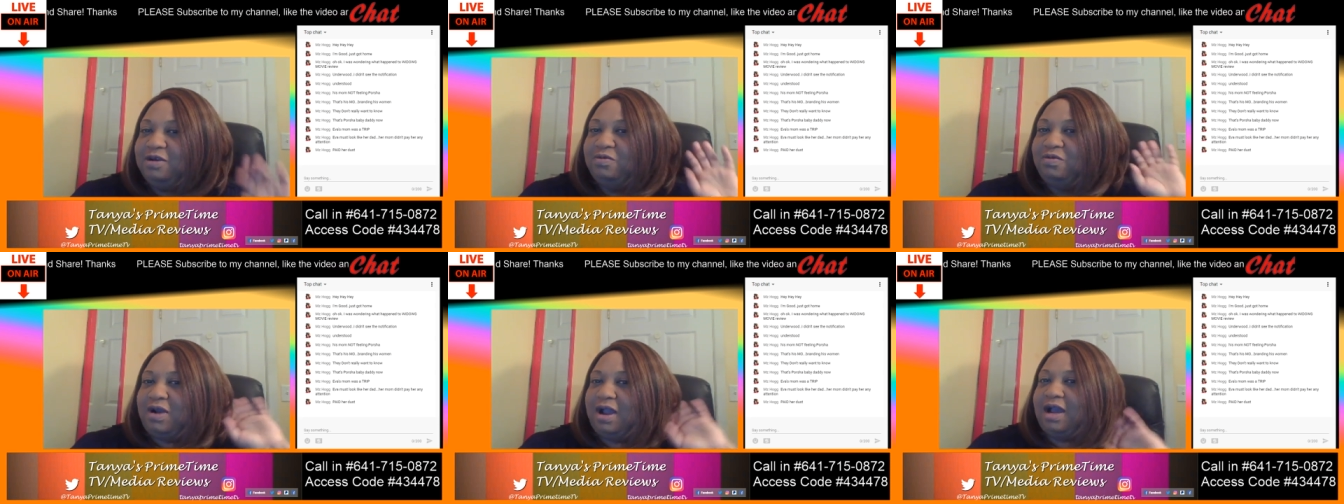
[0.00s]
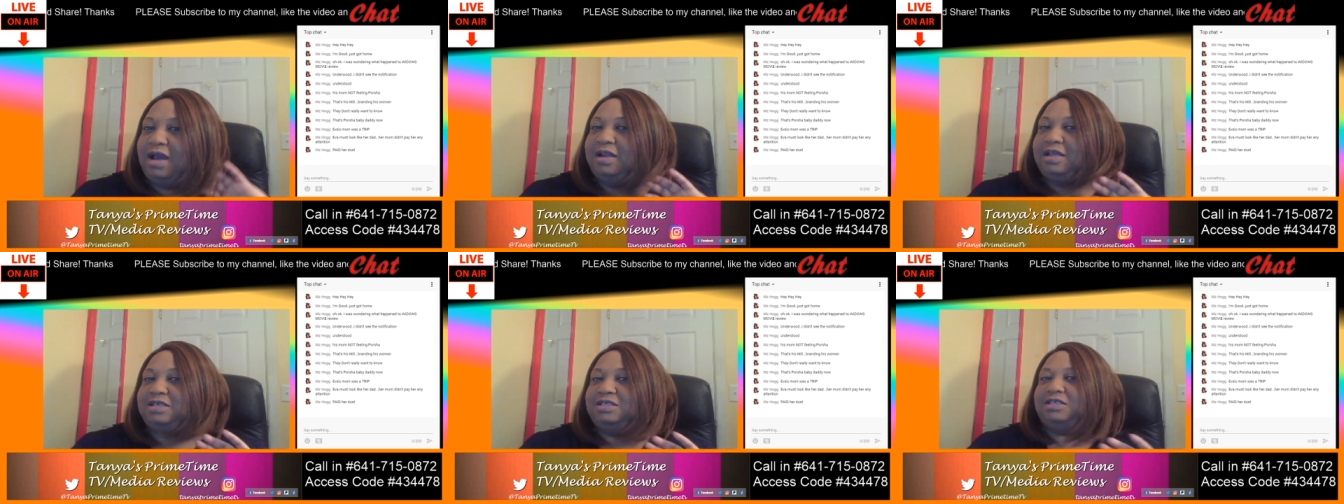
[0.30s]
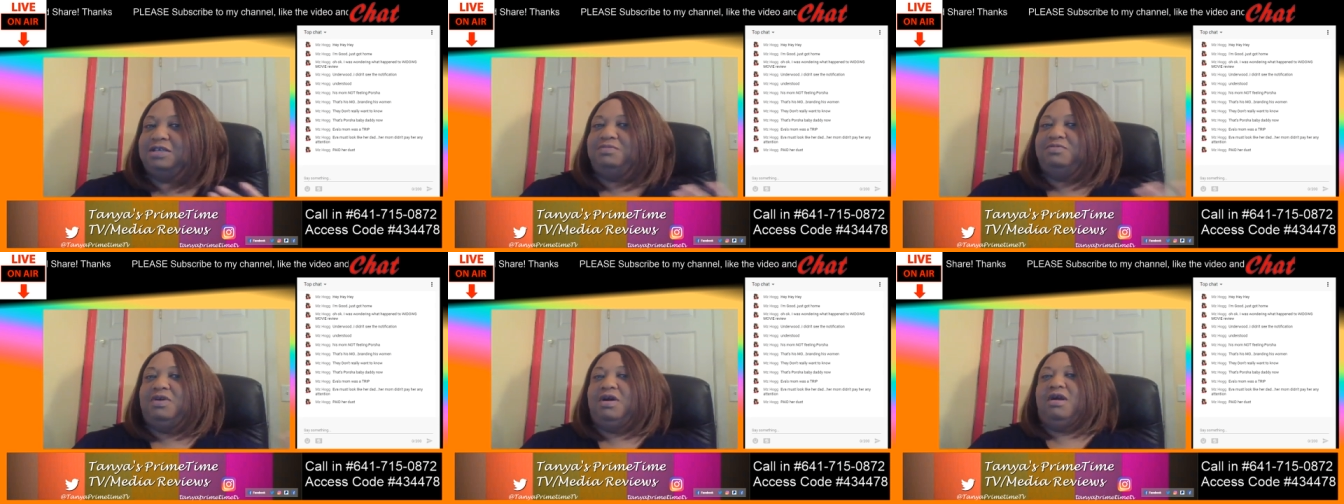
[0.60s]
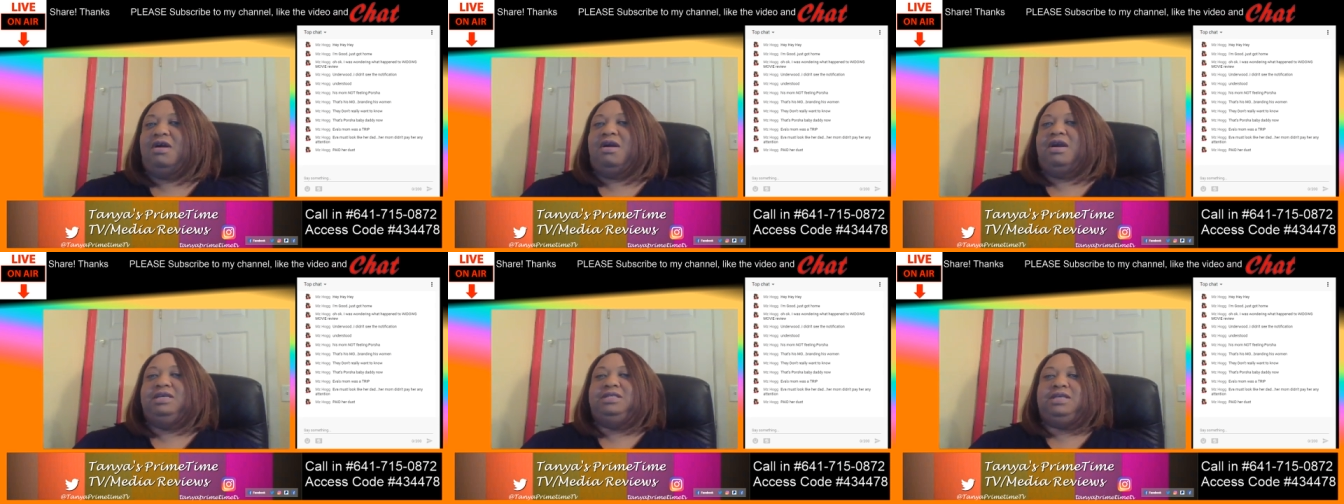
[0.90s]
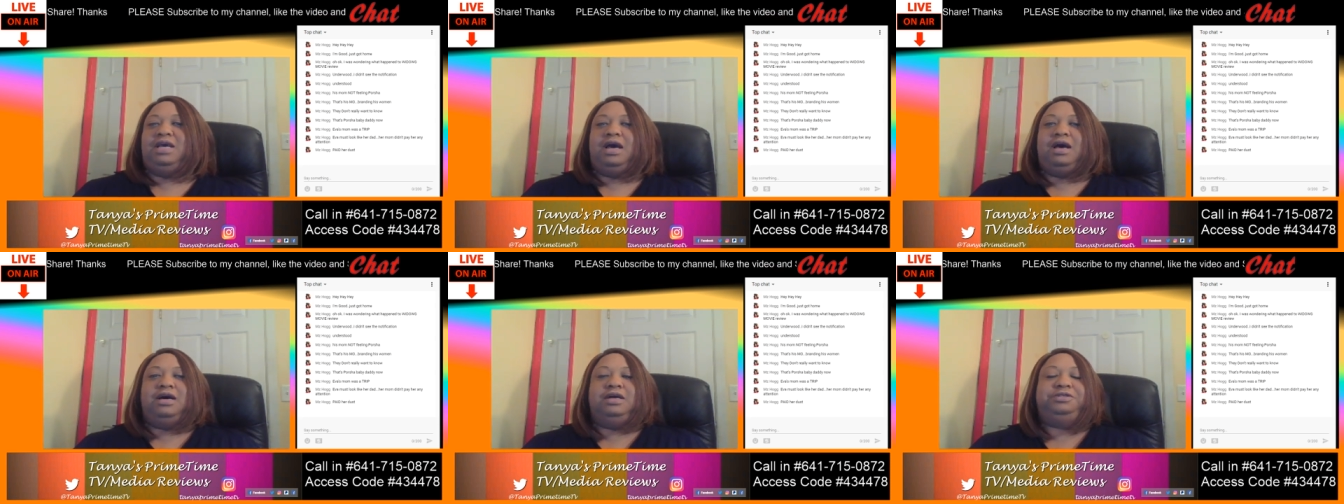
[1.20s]
Ron and Shamari's
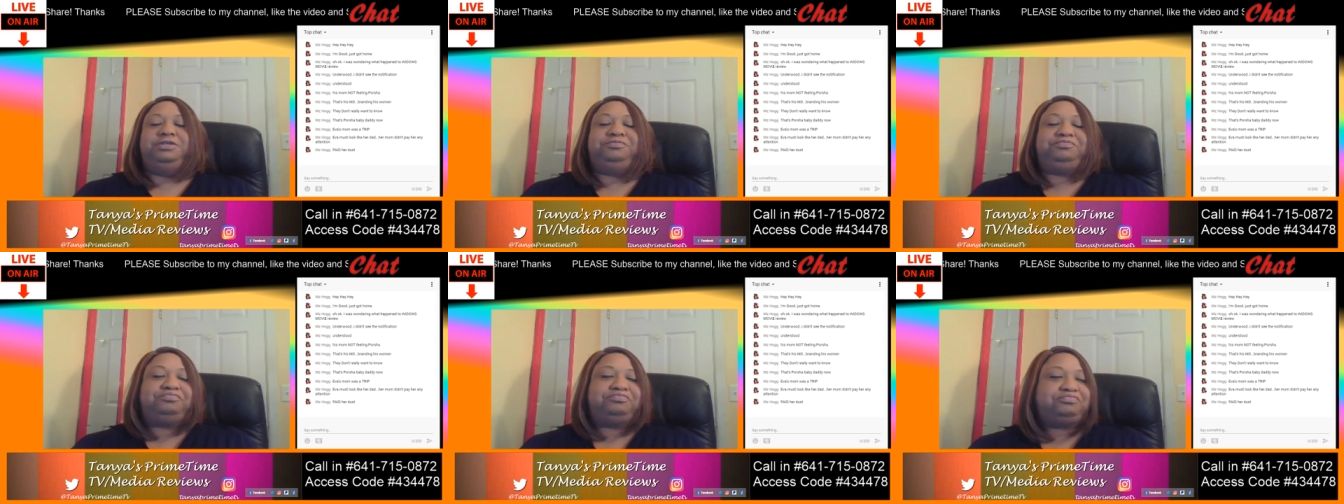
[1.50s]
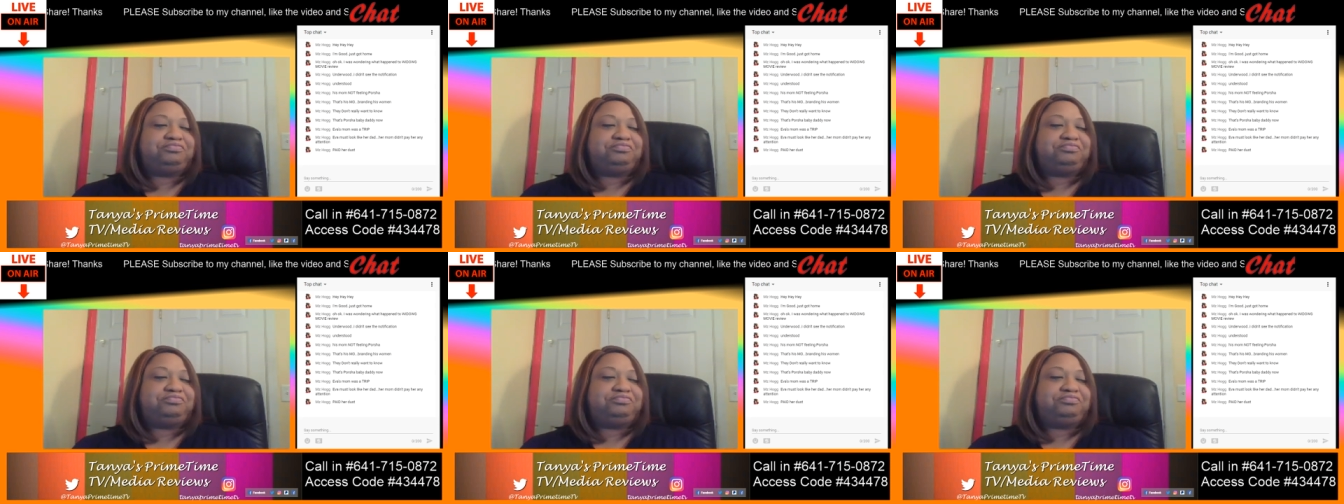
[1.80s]
house.